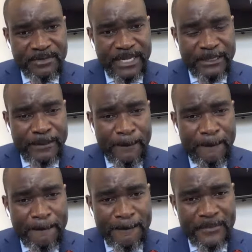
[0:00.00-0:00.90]
right?
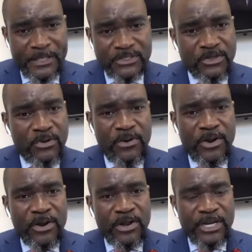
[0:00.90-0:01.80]

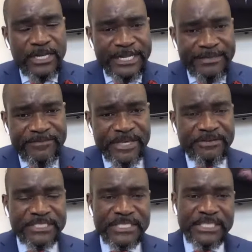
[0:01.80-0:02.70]
So leave the
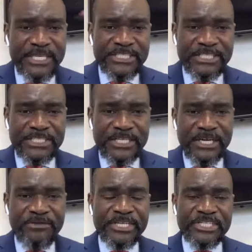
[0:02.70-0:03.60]
Christian nation
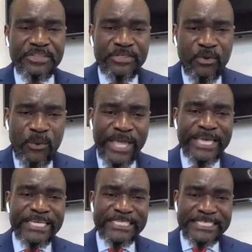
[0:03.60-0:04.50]
declaration the way
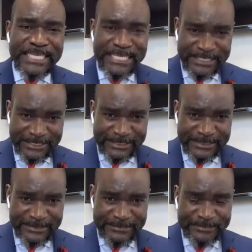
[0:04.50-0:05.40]
it is.
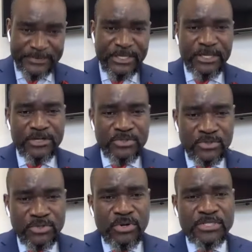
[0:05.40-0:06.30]
Do
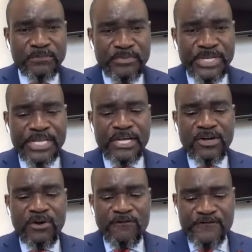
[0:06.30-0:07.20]
not bring
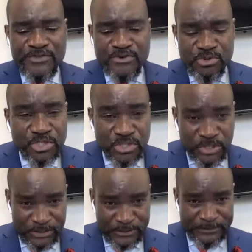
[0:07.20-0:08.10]
confusion.
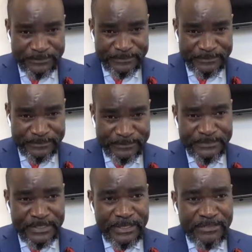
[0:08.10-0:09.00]

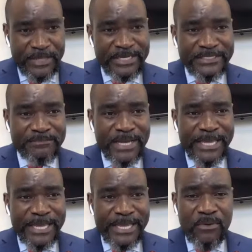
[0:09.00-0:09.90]
That is
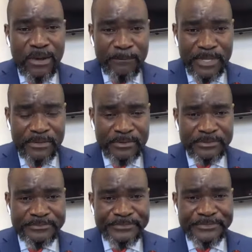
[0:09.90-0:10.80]
my humble
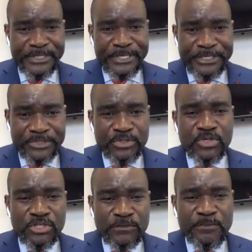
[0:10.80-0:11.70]
appeal. Do
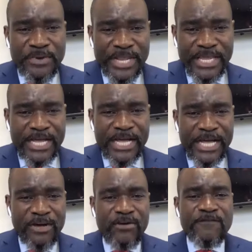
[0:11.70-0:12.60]
not bring
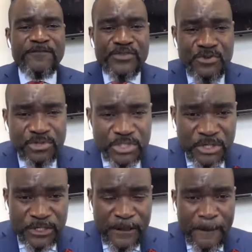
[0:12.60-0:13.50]
confusion.